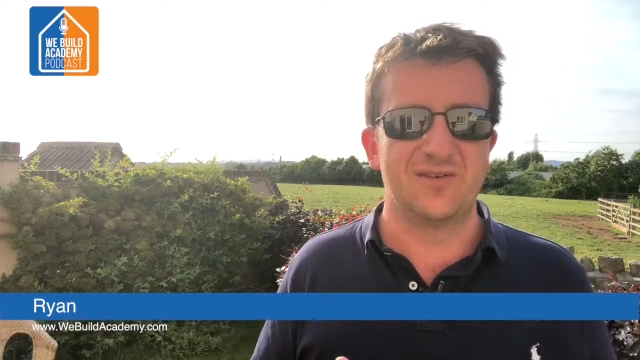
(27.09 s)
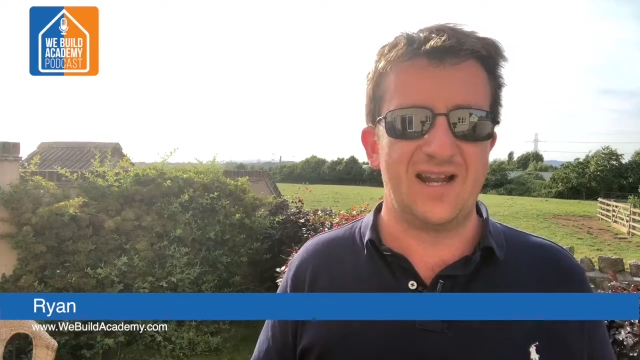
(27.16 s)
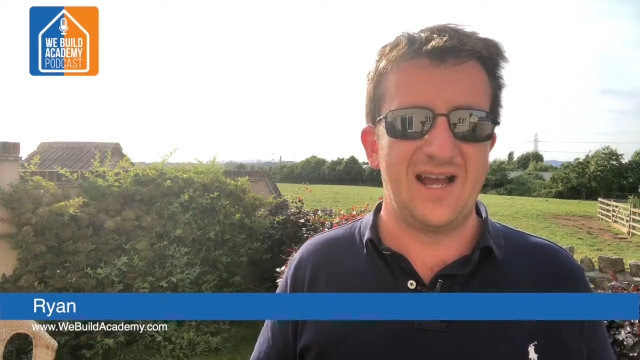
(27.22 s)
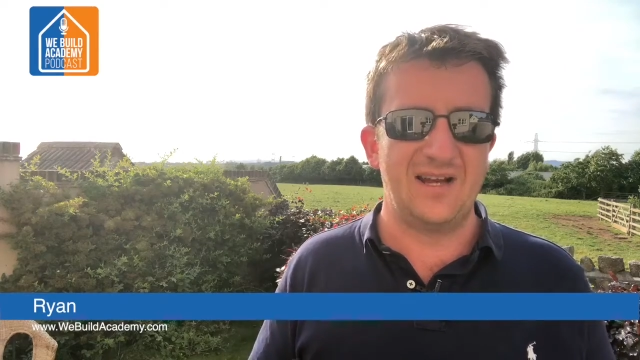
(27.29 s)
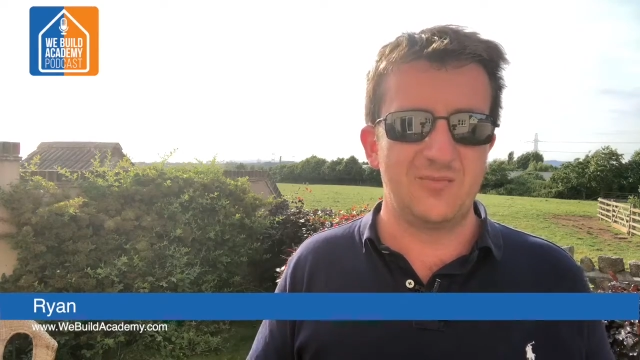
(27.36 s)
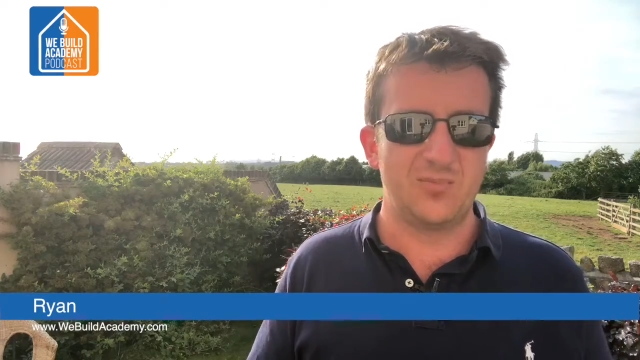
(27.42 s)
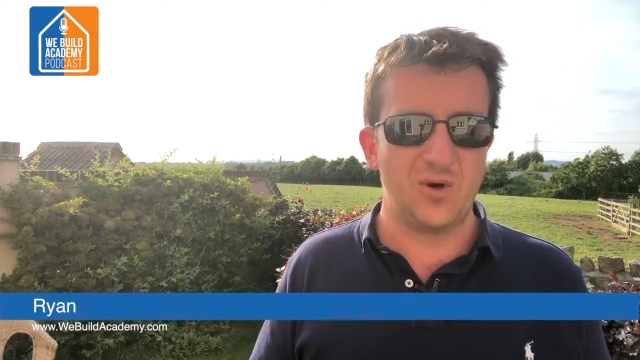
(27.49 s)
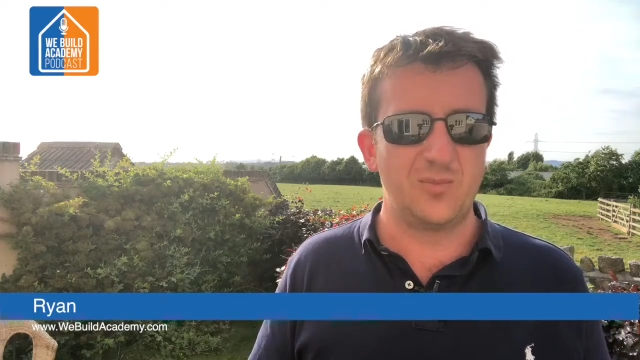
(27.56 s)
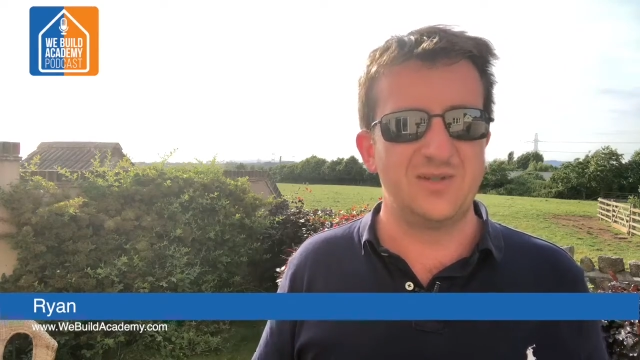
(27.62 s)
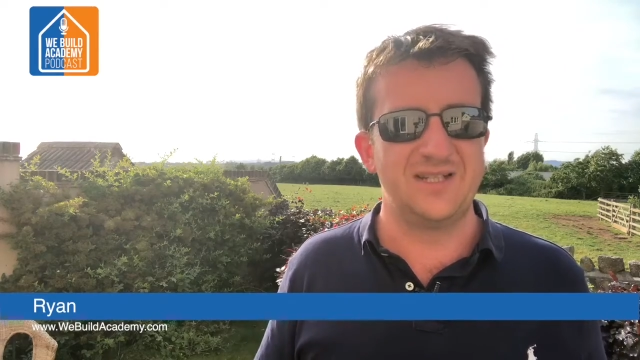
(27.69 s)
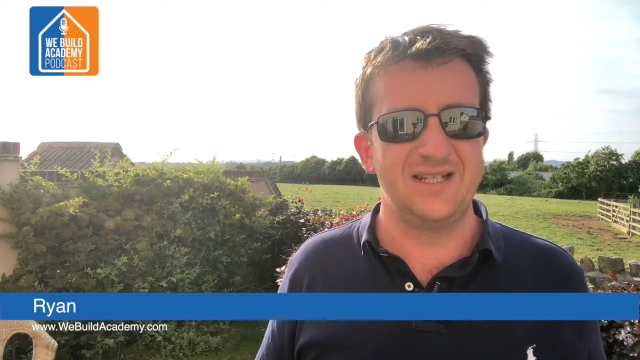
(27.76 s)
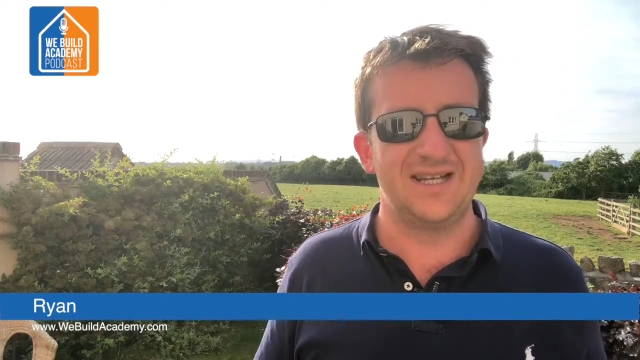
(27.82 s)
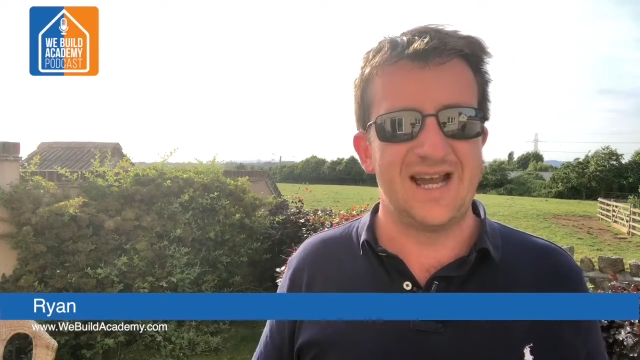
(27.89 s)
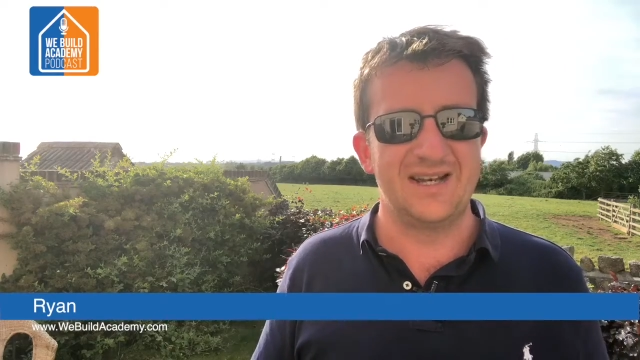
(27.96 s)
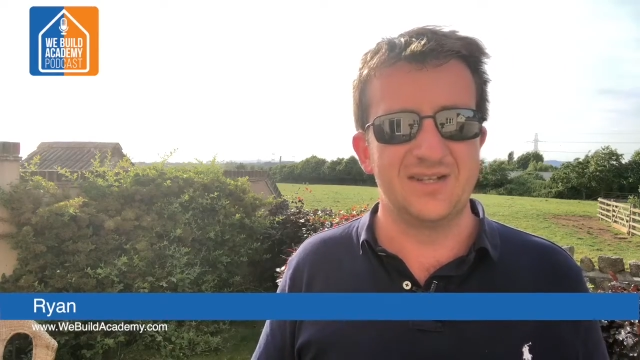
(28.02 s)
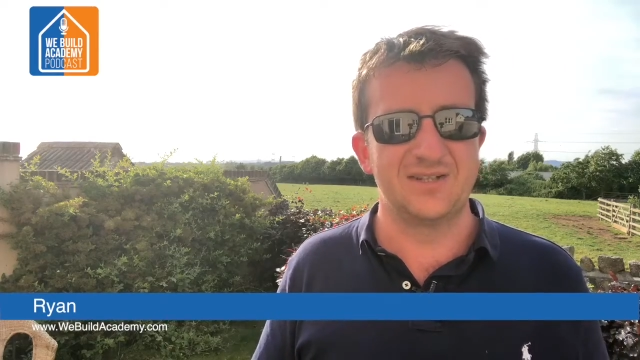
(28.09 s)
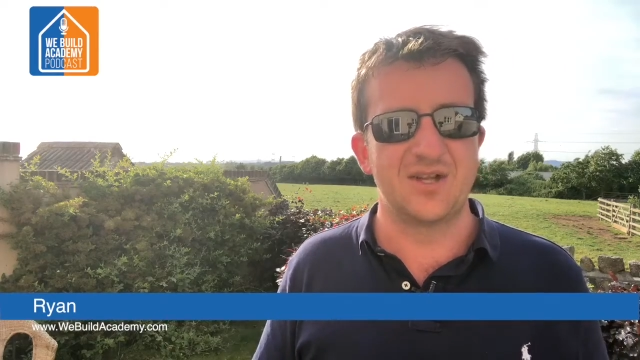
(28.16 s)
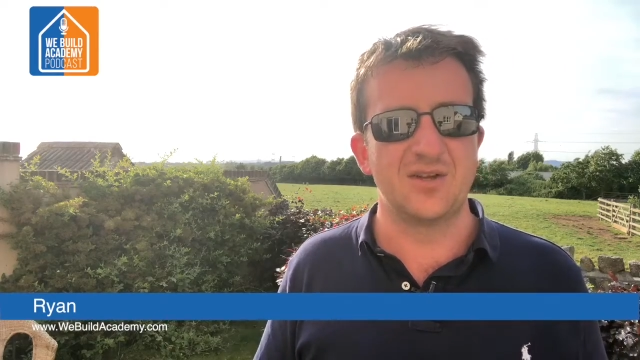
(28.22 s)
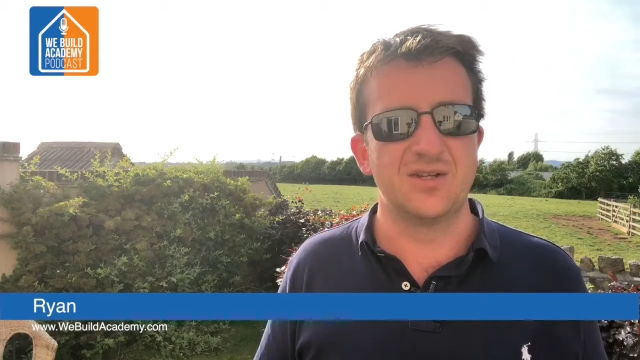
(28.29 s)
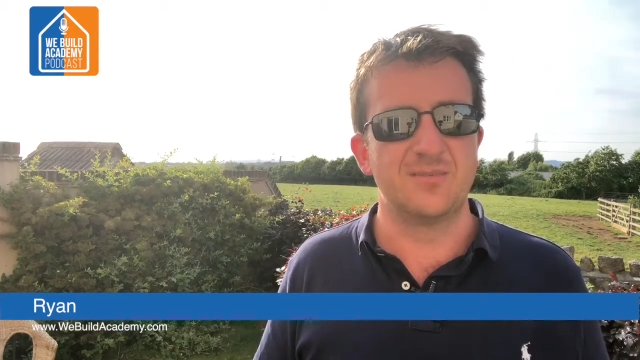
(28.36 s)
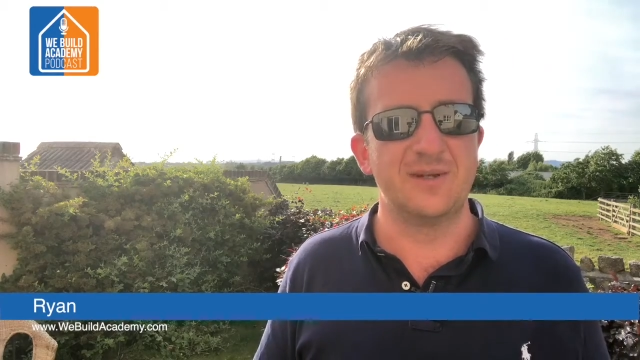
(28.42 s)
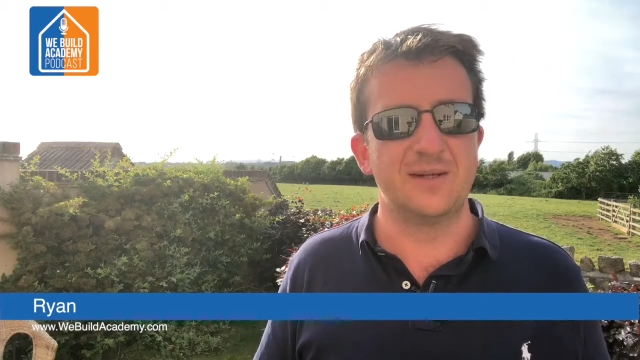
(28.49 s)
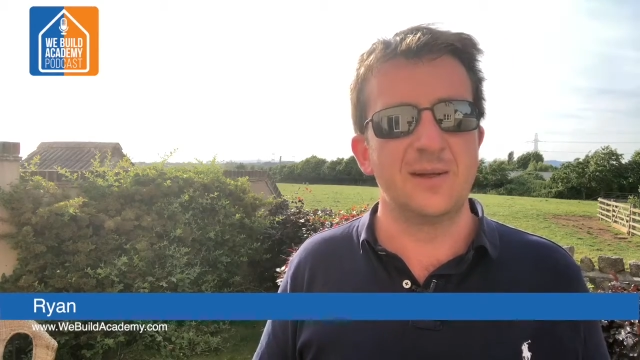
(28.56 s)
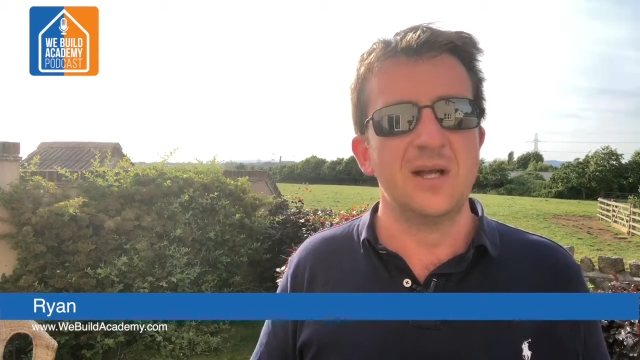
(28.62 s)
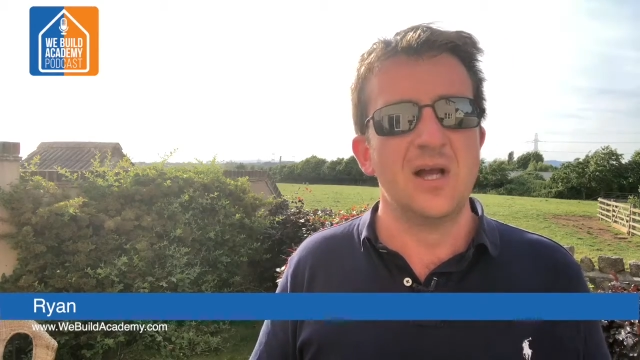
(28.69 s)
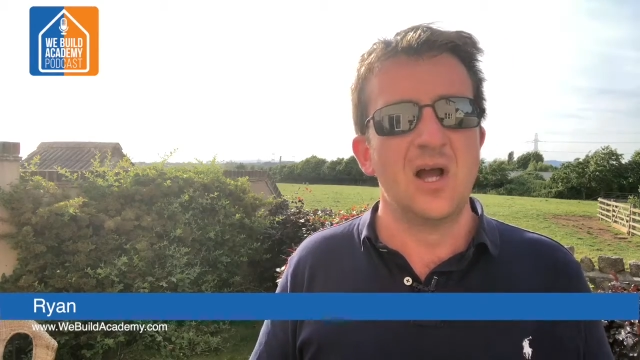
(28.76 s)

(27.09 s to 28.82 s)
land property ladder, so to speak.